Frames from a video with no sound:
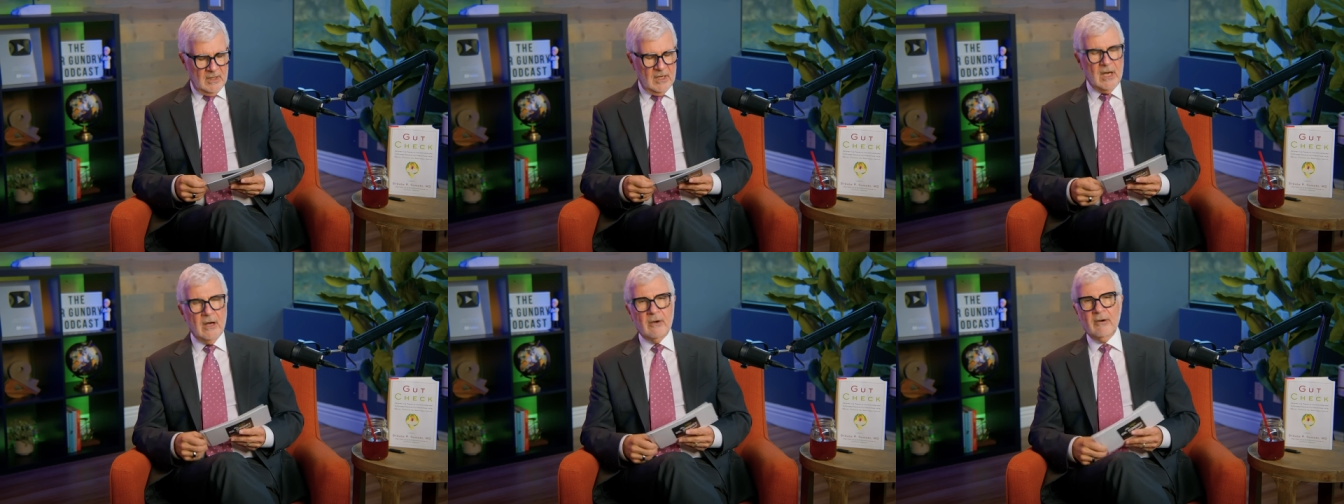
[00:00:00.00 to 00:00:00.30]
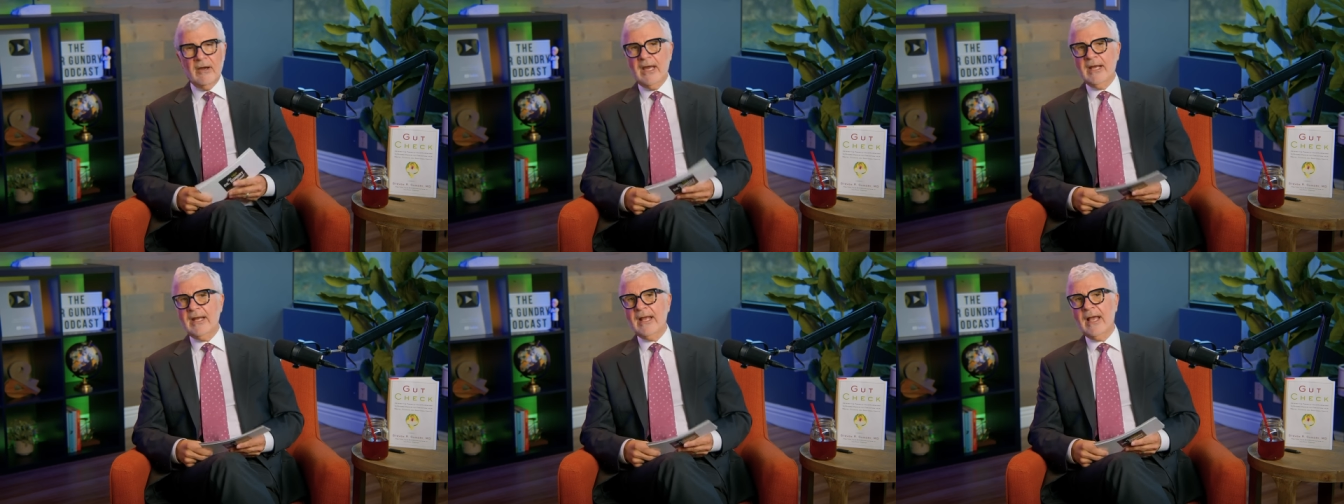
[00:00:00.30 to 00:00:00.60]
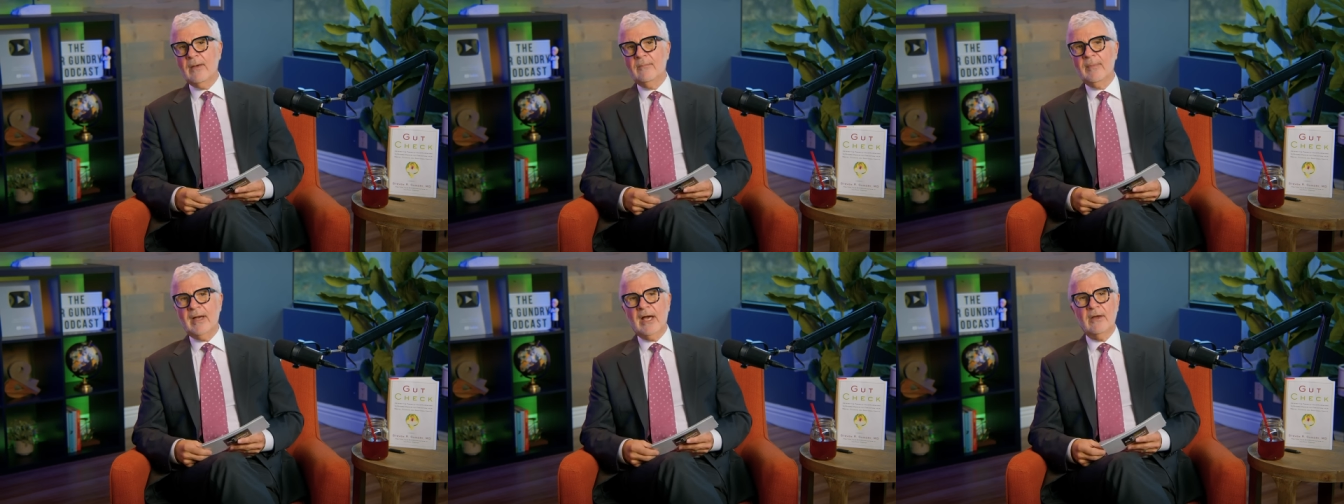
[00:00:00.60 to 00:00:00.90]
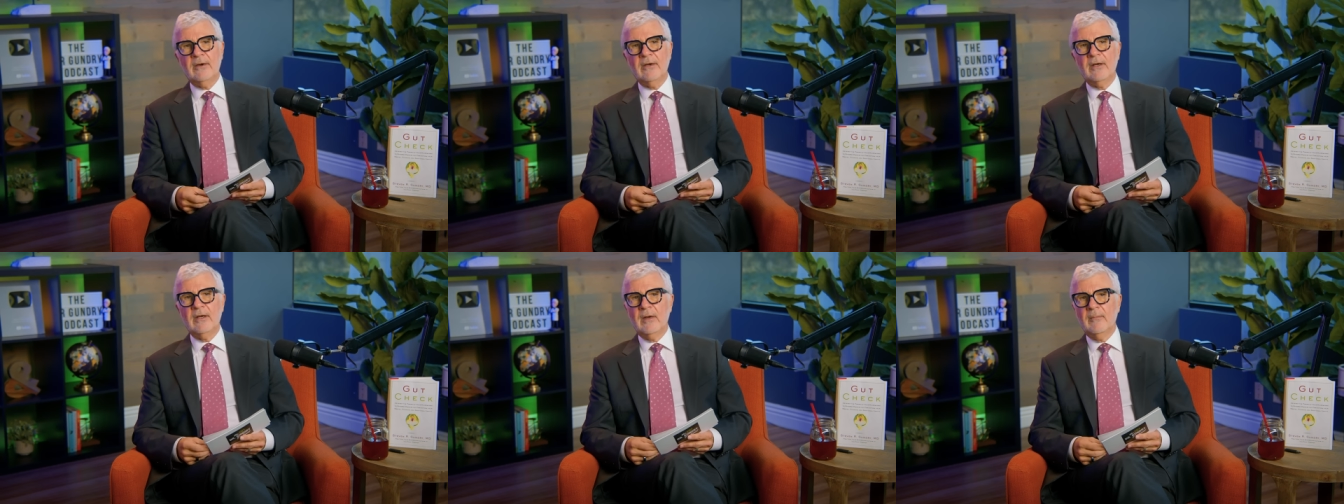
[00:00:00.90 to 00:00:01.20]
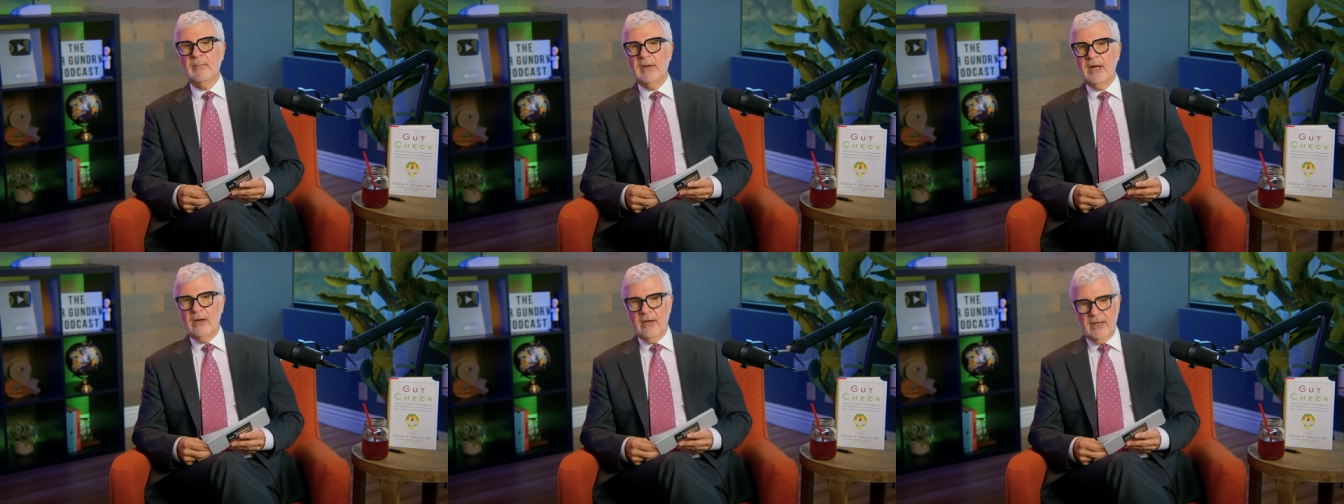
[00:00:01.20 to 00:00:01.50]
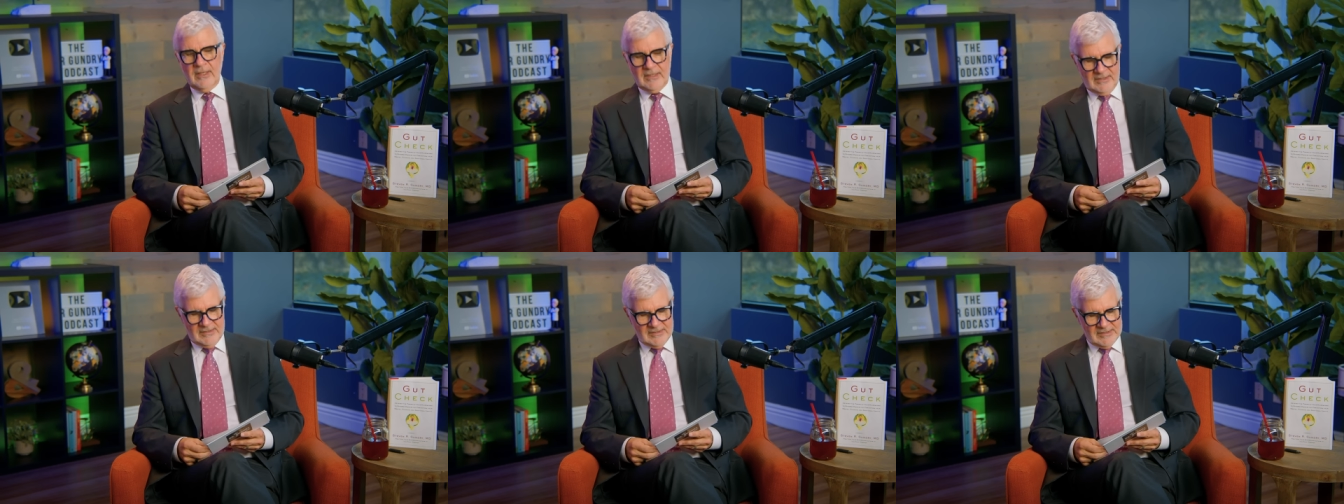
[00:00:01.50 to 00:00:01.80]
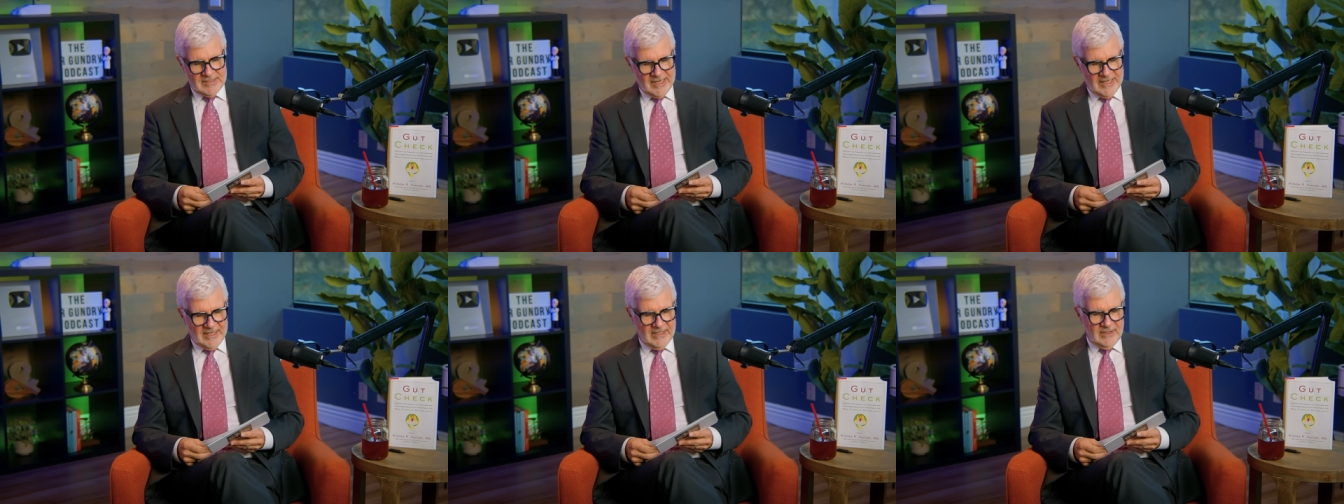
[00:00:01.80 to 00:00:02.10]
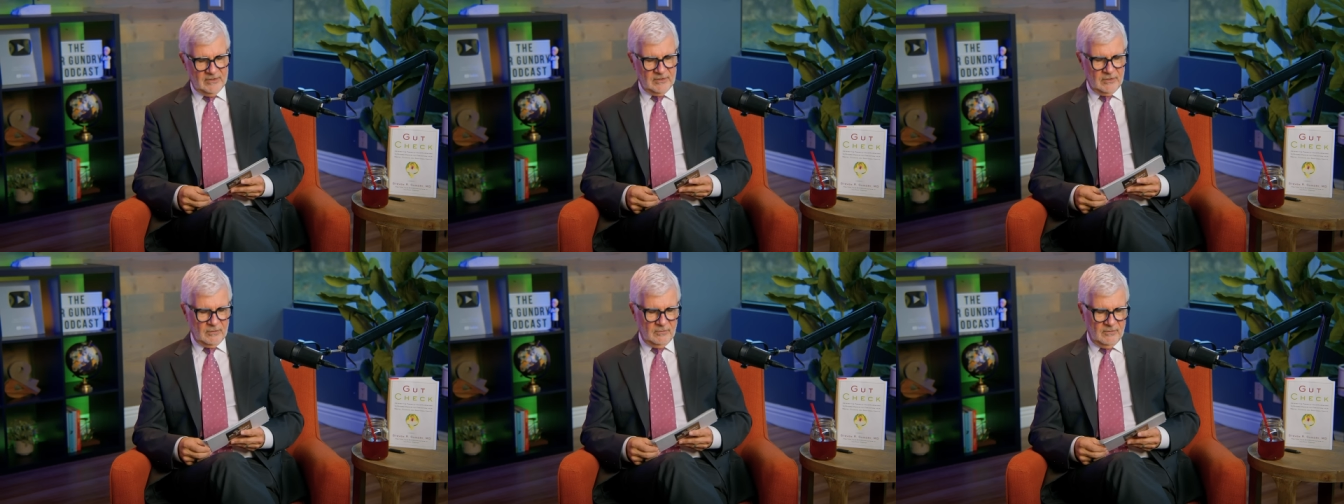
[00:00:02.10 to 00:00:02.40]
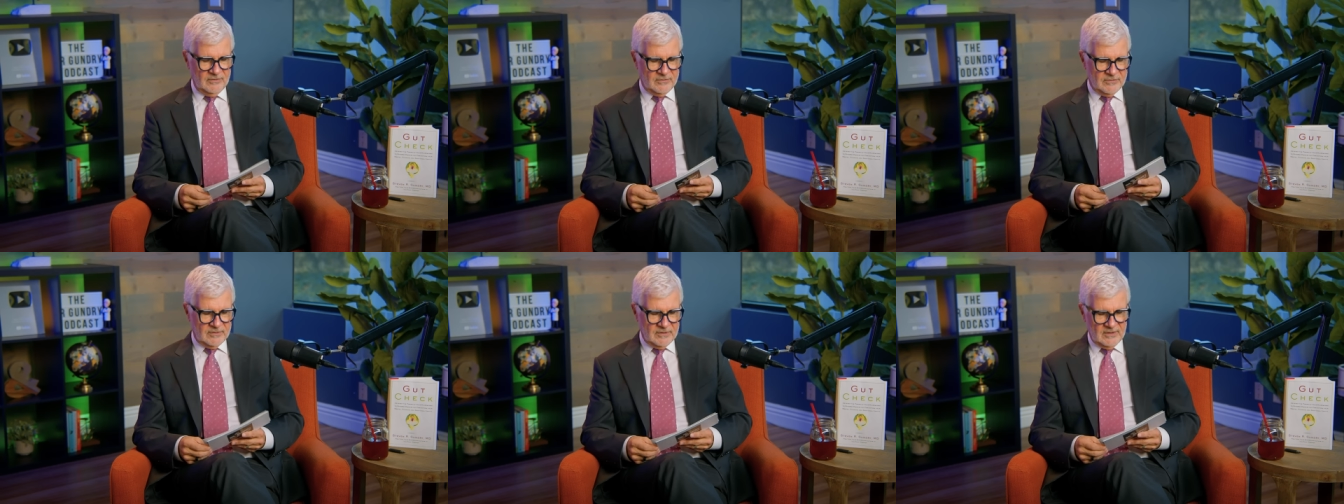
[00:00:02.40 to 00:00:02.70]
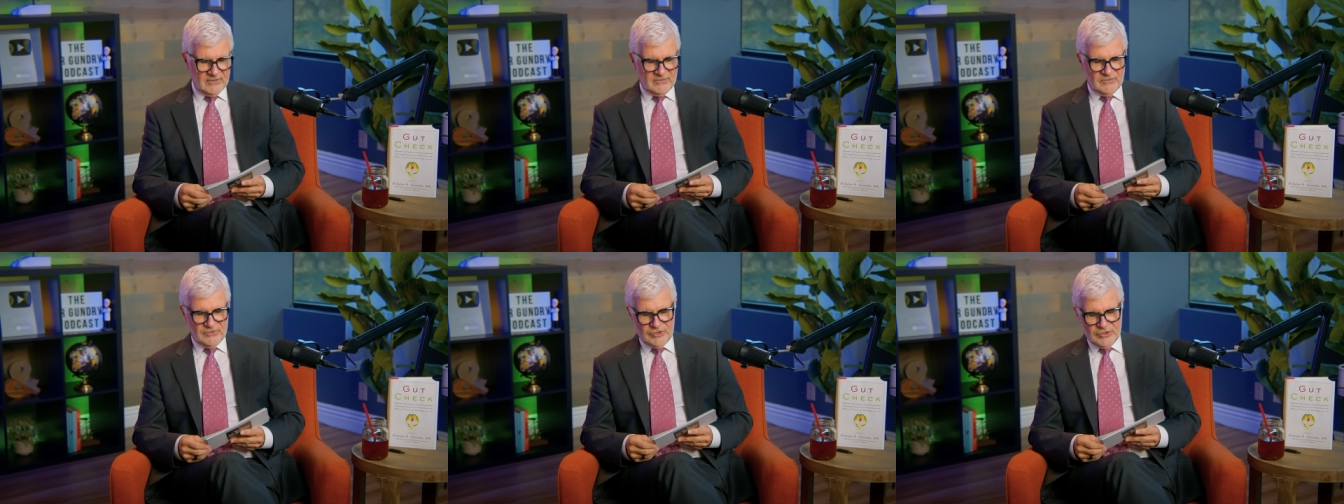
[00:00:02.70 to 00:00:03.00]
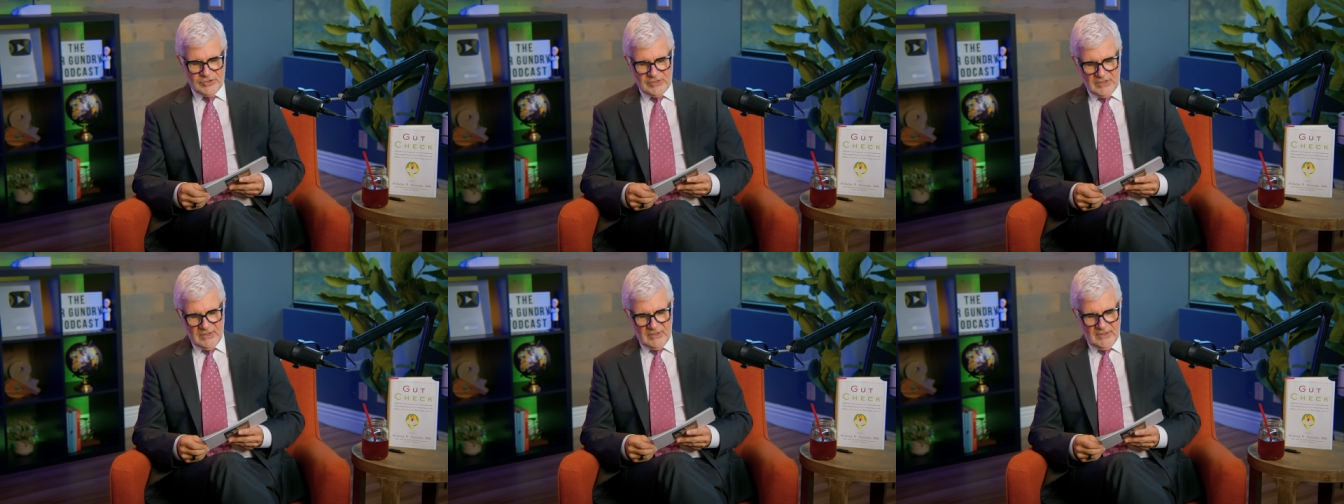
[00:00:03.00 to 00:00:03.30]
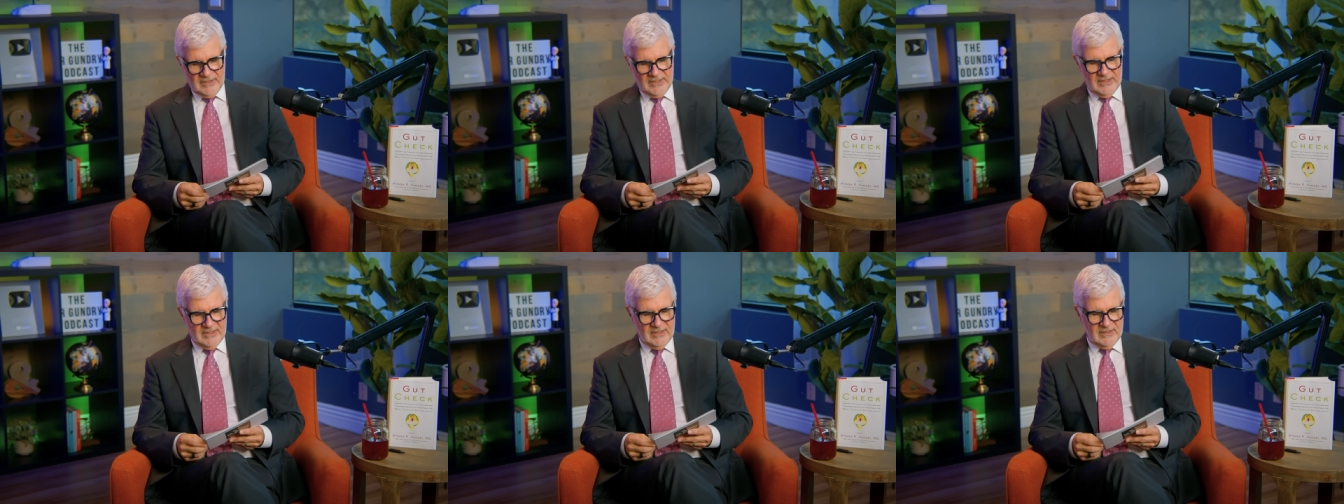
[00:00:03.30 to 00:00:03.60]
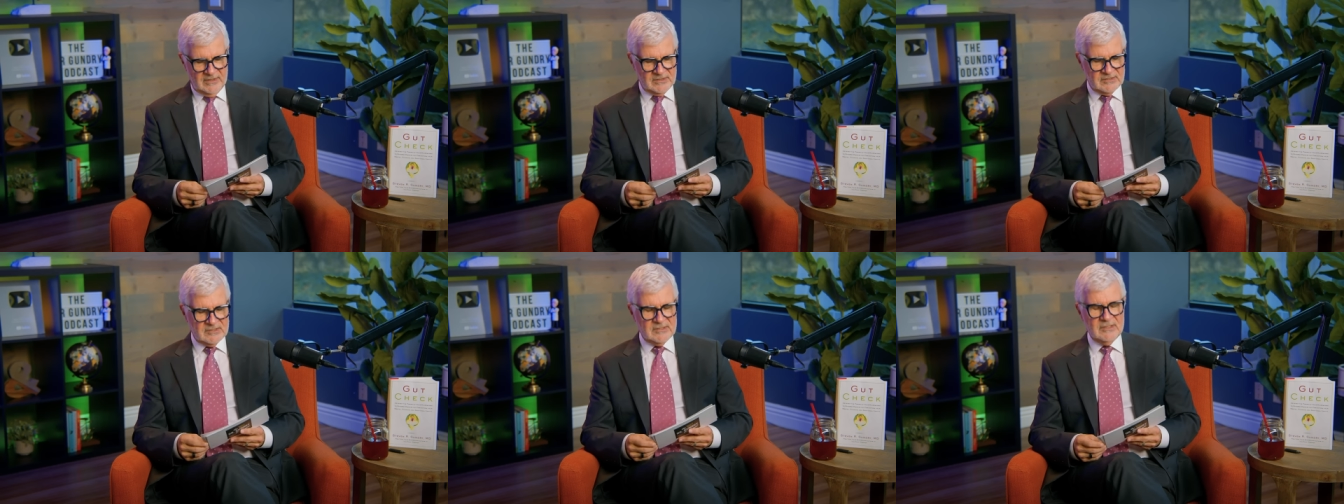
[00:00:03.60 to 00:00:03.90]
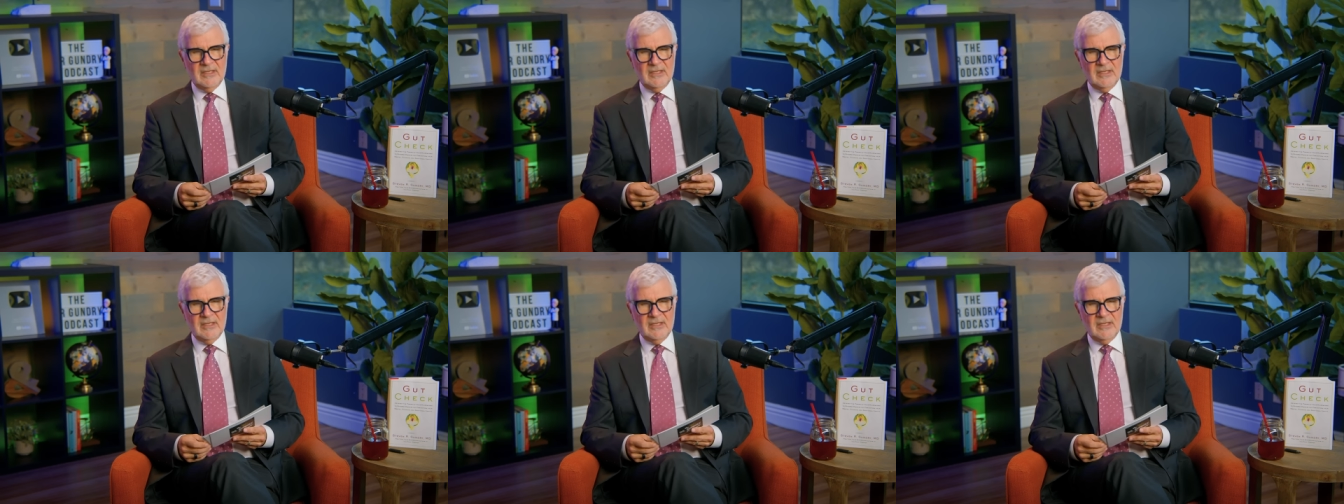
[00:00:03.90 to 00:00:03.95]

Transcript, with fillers: All right, how about an American diner with the Chili's,